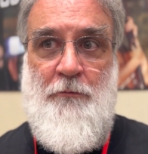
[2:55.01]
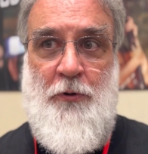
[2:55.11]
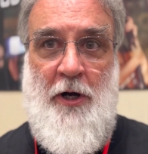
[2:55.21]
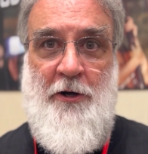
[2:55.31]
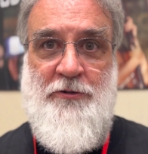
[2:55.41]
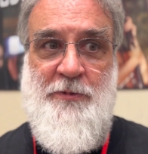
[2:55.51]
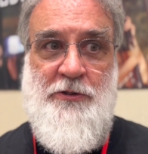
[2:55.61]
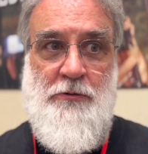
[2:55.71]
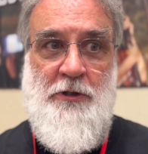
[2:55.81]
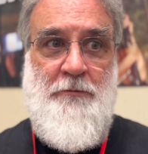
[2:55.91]
prior to me
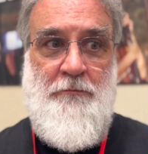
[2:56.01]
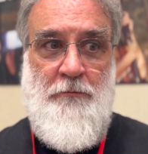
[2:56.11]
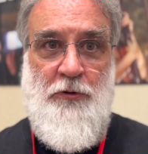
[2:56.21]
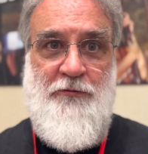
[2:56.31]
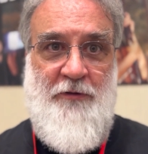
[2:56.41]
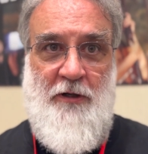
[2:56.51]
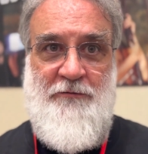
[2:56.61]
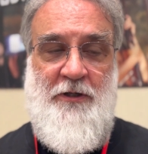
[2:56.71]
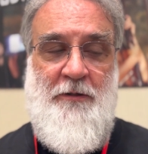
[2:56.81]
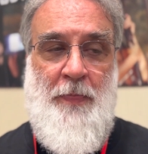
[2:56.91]
doing Blue Velvet.